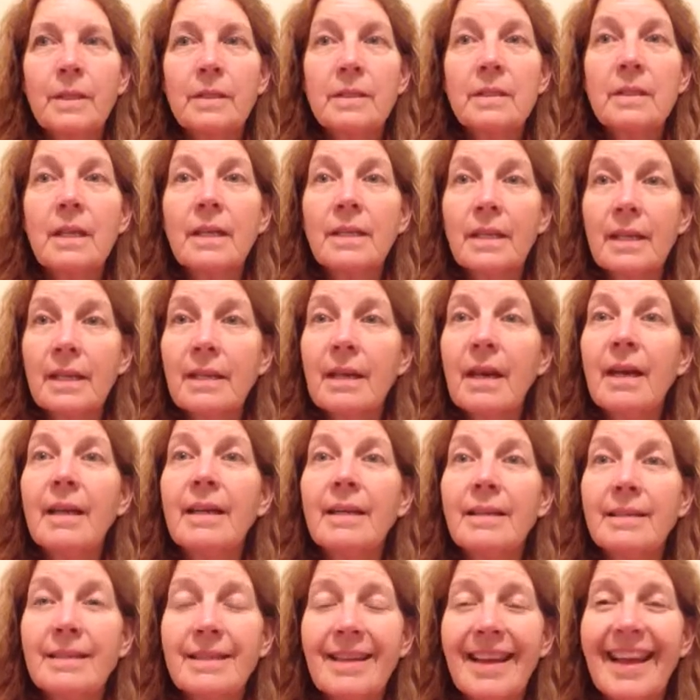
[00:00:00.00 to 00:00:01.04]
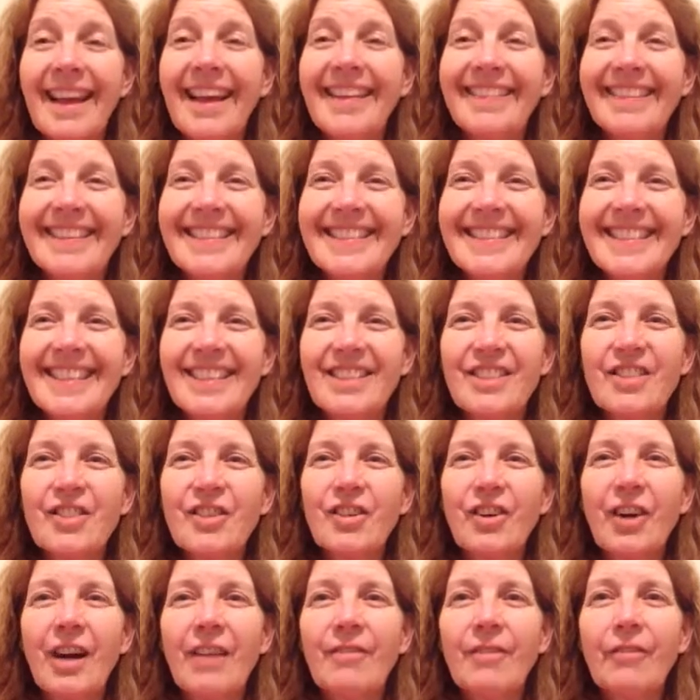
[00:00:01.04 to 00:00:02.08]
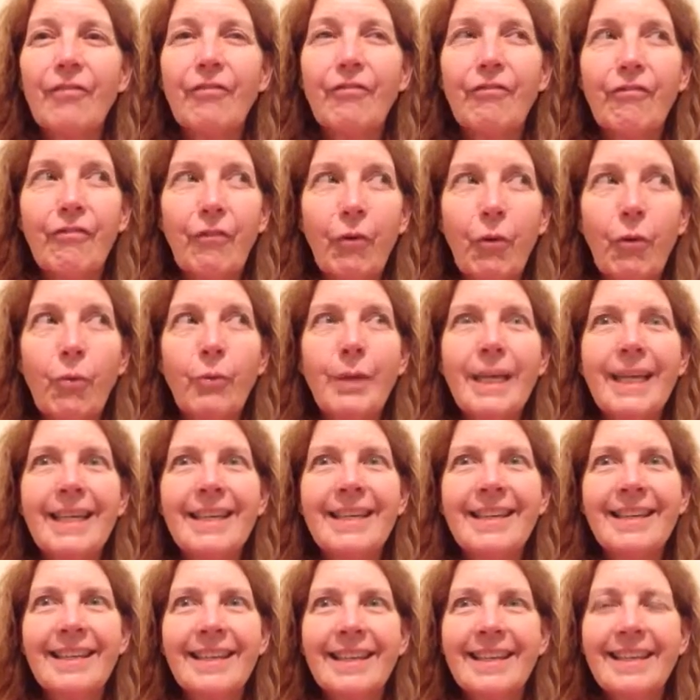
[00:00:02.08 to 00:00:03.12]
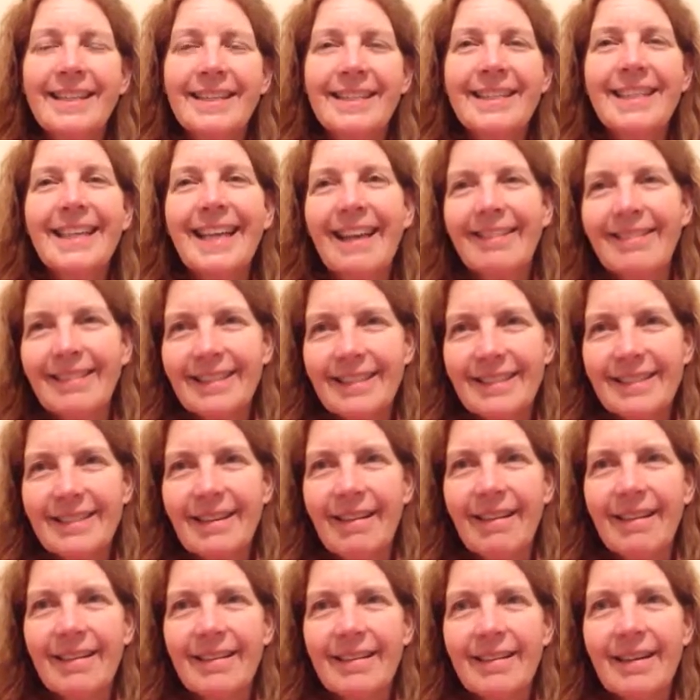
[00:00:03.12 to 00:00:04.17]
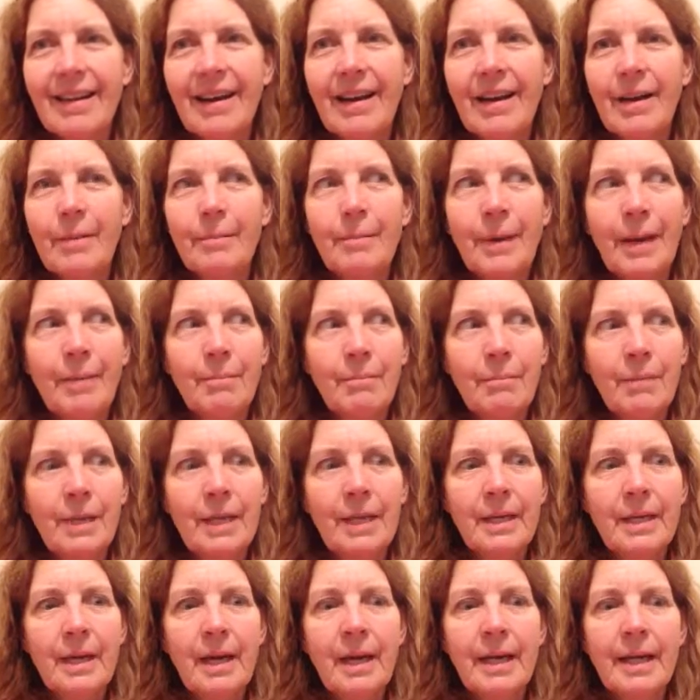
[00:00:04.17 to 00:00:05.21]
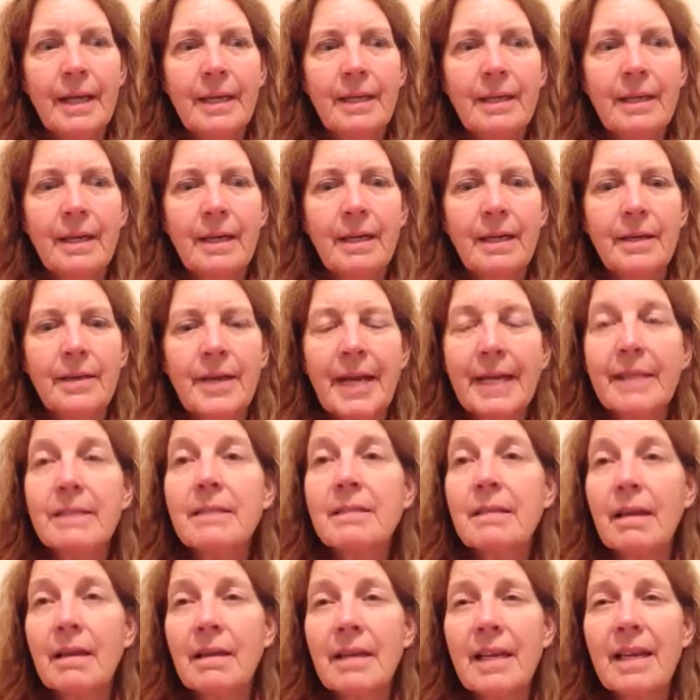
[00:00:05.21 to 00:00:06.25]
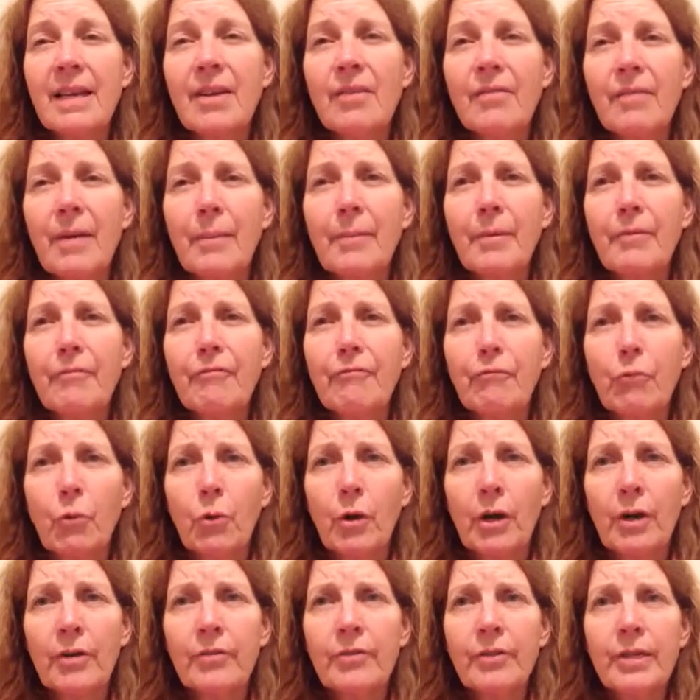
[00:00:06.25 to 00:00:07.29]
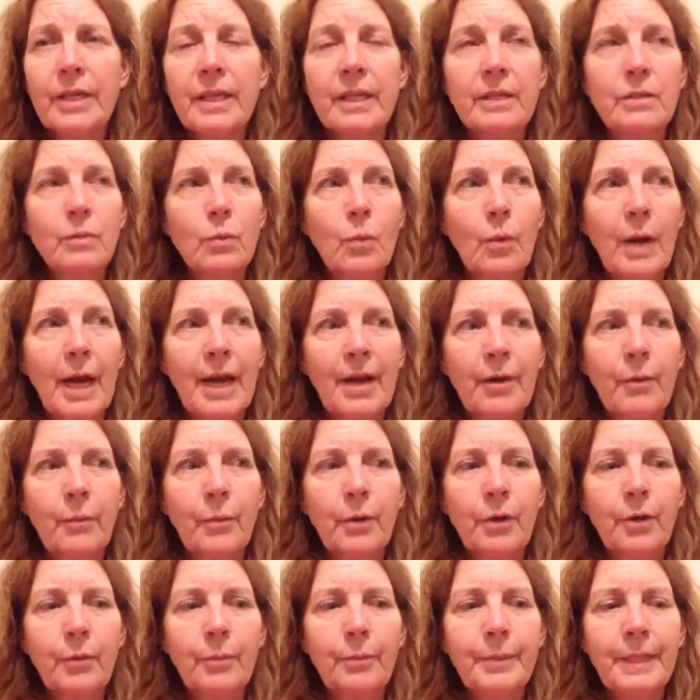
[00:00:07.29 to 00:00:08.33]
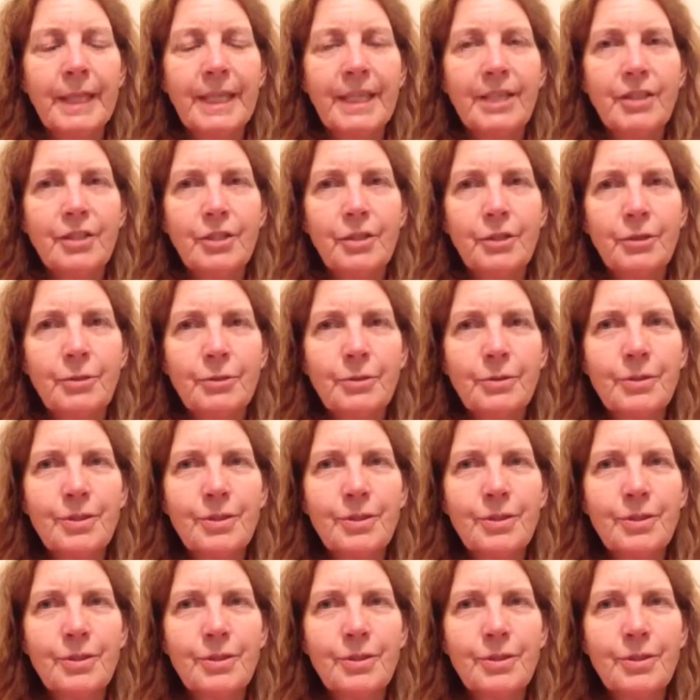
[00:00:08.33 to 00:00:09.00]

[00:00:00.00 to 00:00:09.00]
Sunday night to hand this in. So you'll have a full week to get this done. By midnight next Sunday, November 4th, is when it will be due.